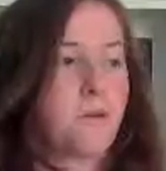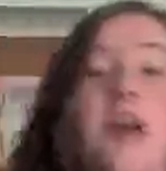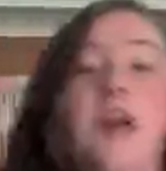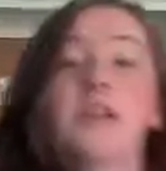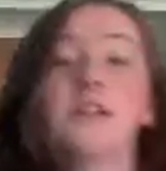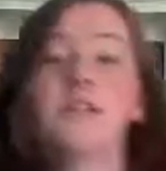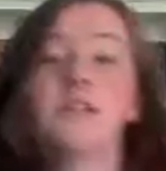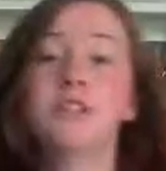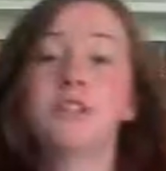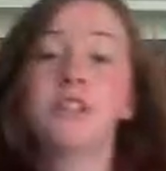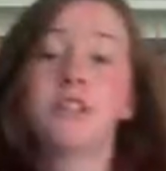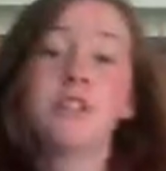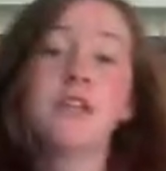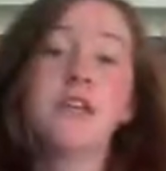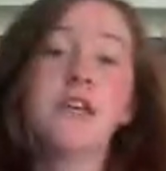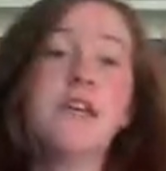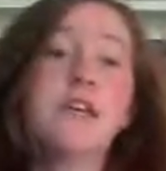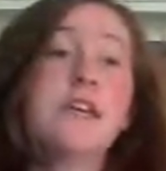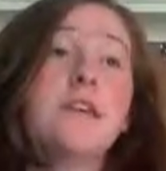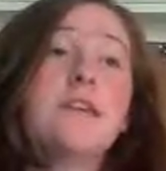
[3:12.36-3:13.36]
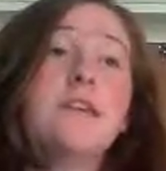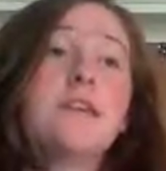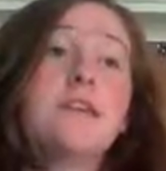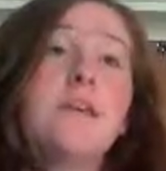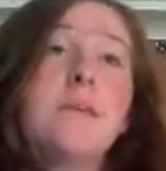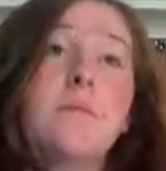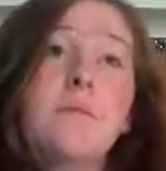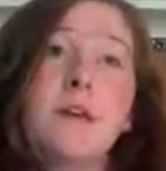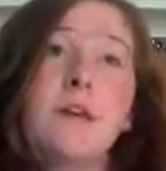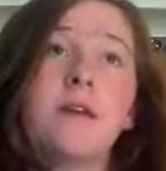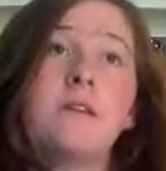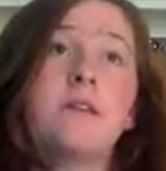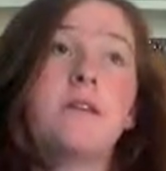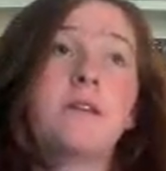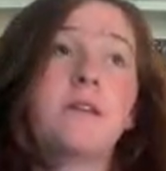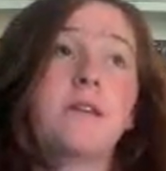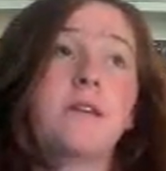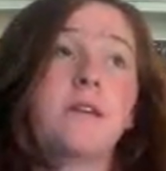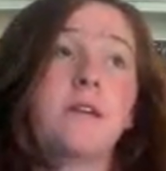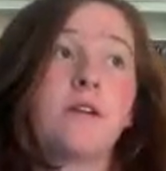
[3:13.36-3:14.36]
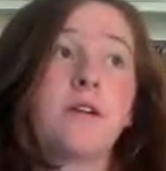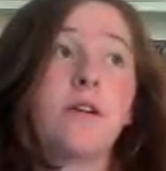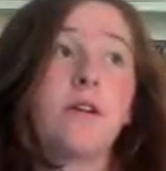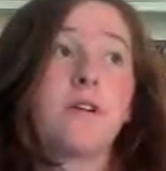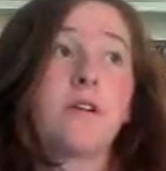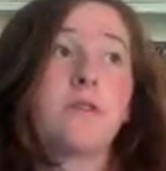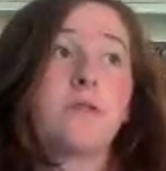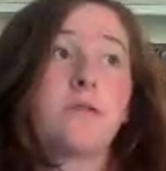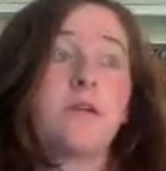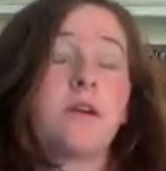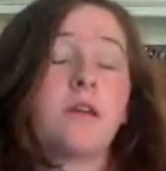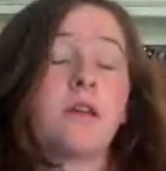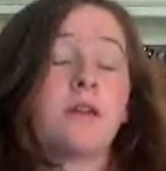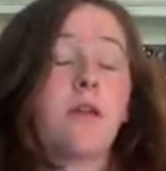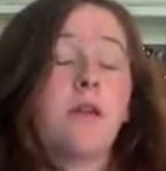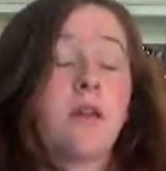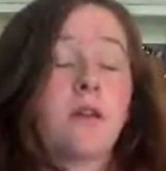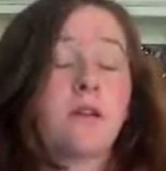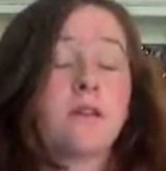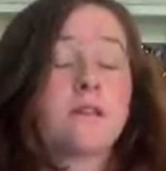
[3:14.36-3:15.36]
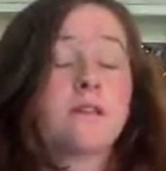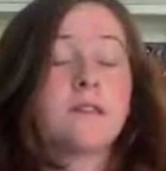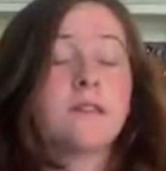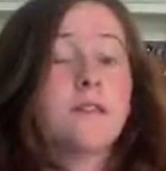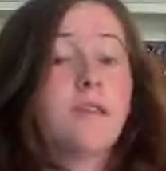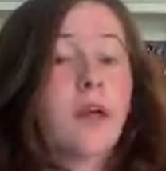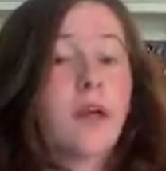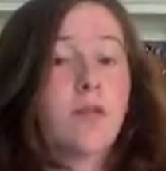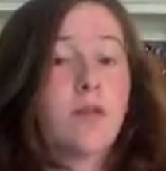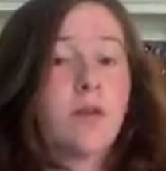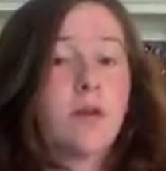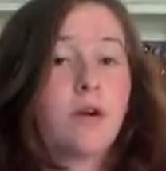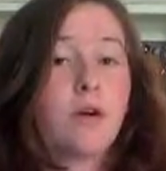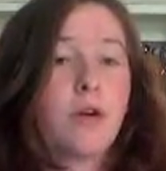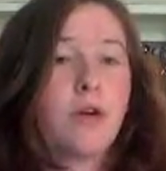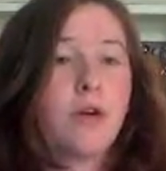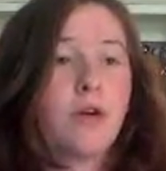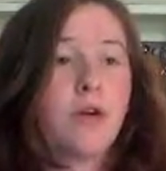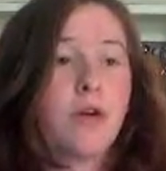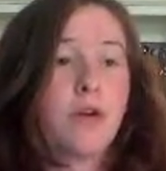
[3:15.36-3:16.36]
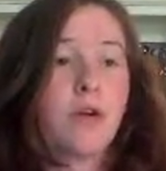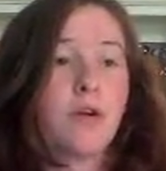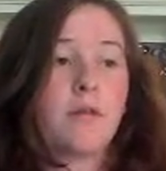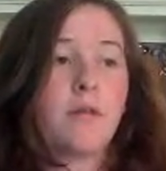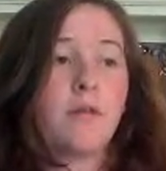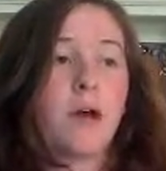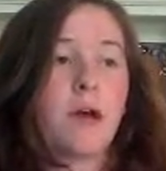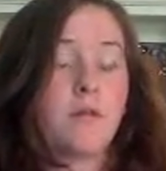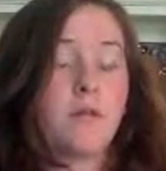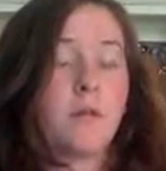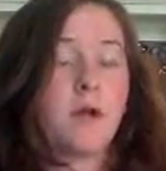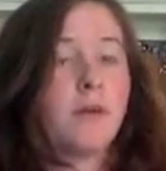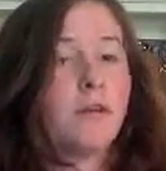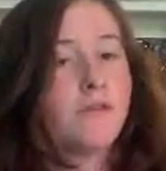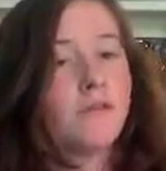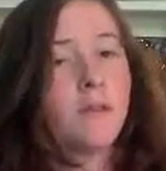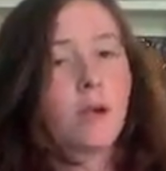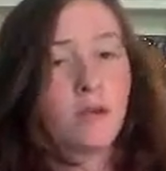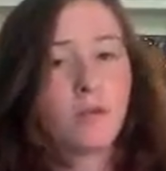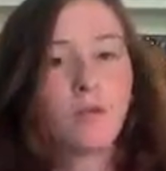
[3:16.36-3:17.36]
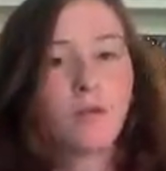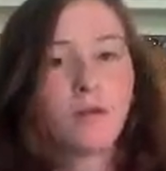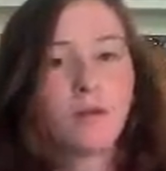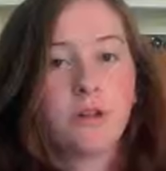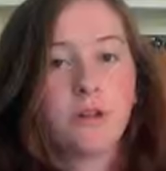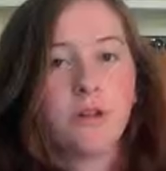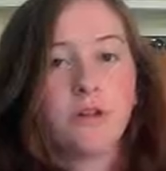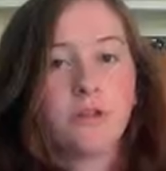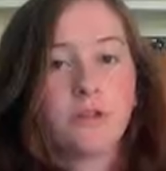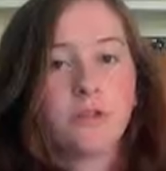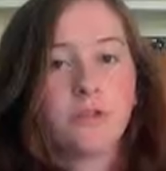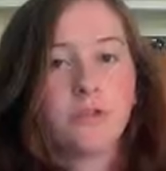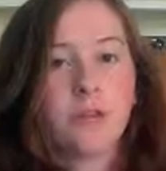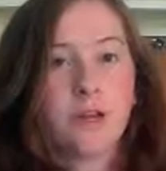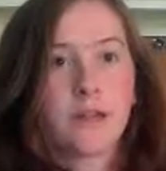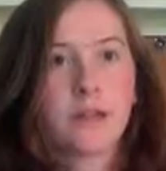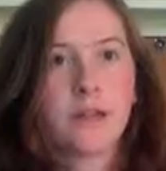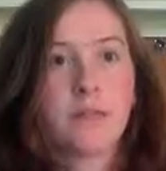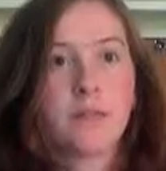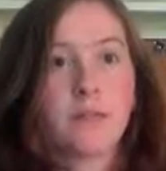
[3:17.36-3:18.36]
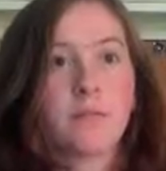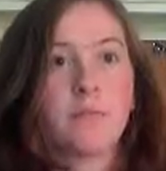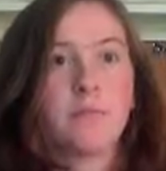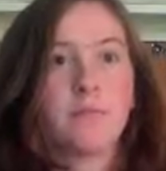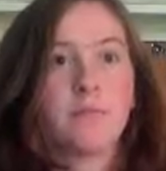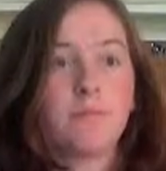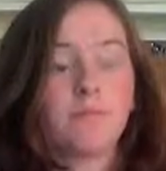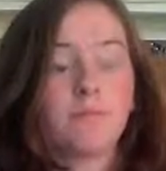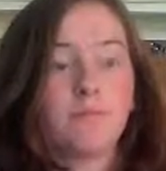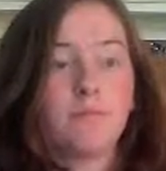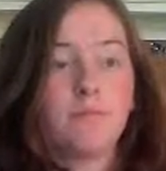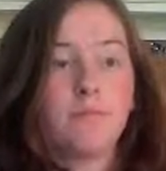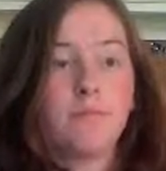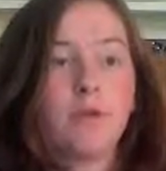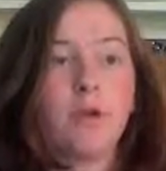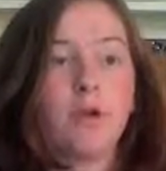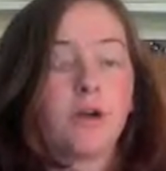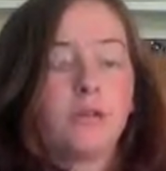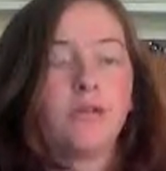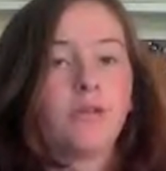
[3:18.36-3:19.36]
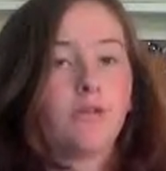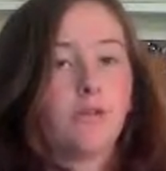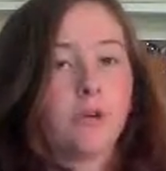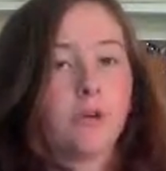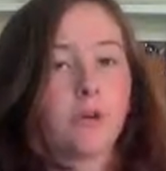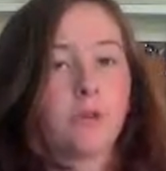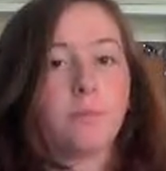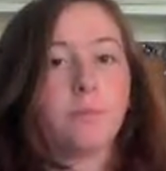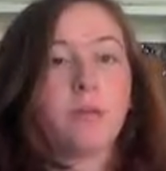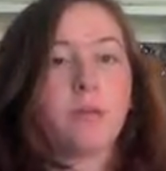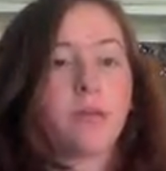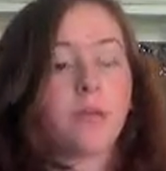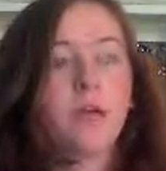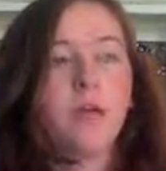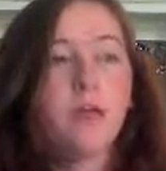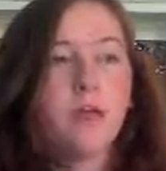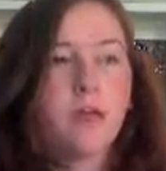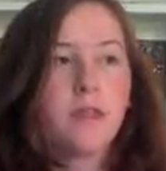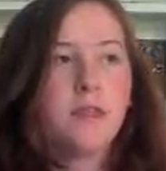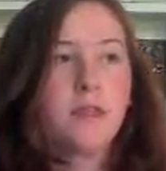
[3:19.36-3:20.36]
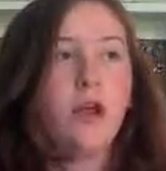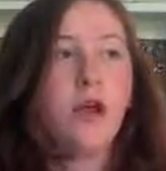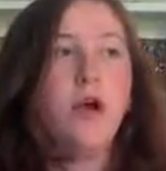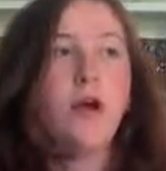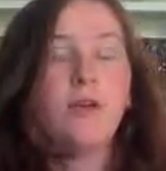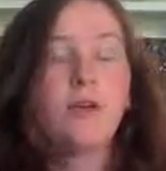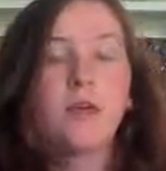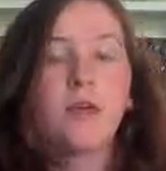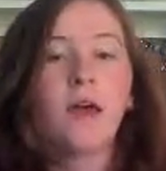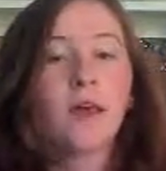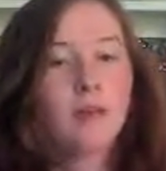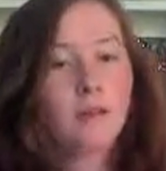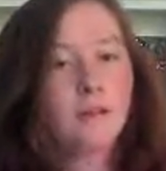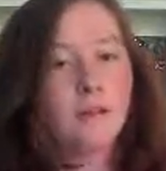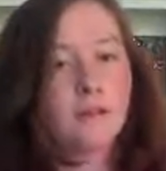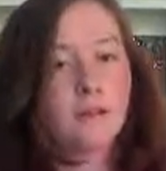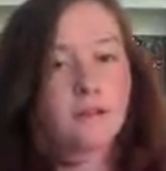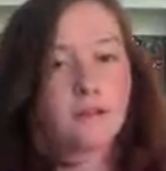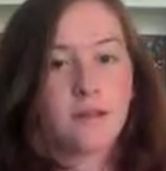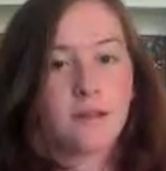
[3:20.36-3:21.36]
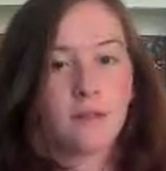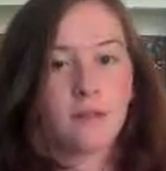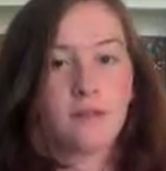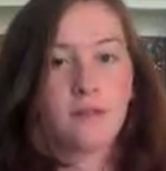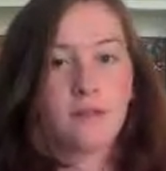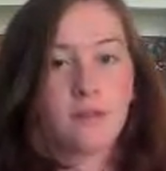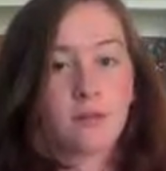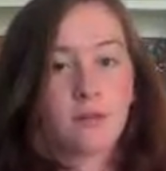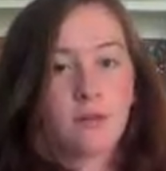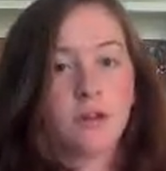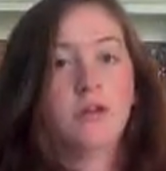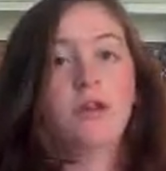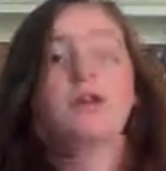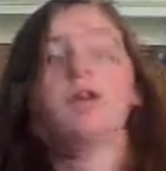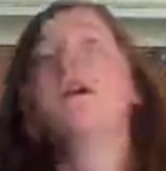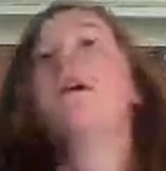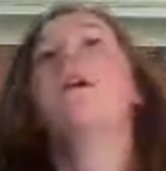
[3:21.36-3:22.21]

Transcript: And she is amazing and awesome. And honestly, that quote, okay, I might have not quoted her directly, word for word, but her telling us that story